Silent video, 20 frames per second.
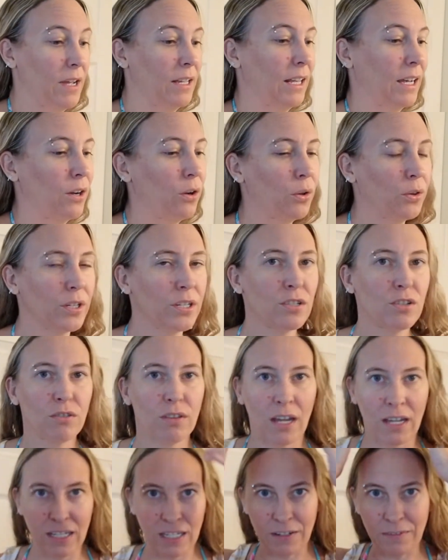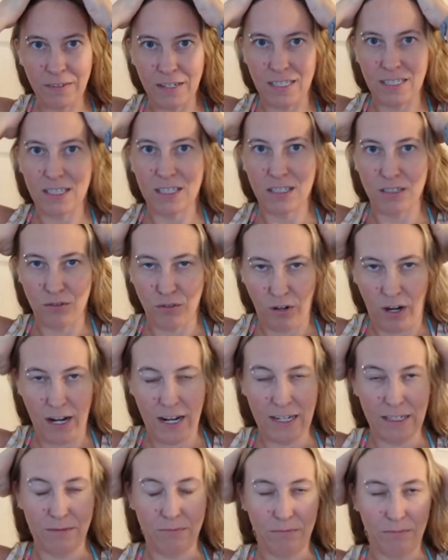And I only do that if it's
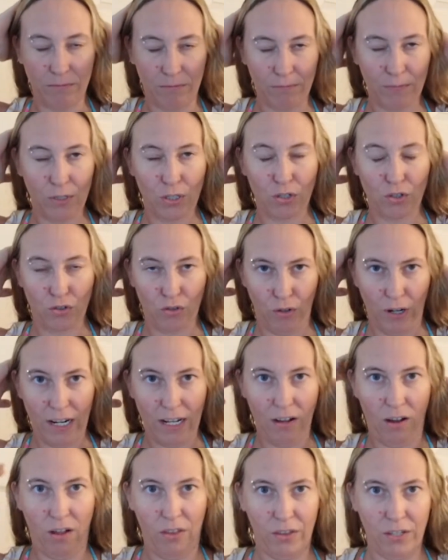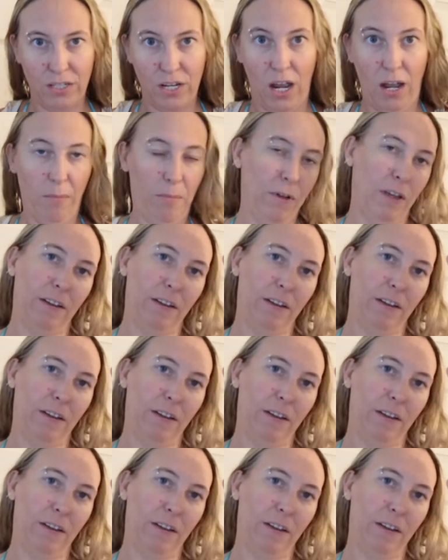dried straight on the top.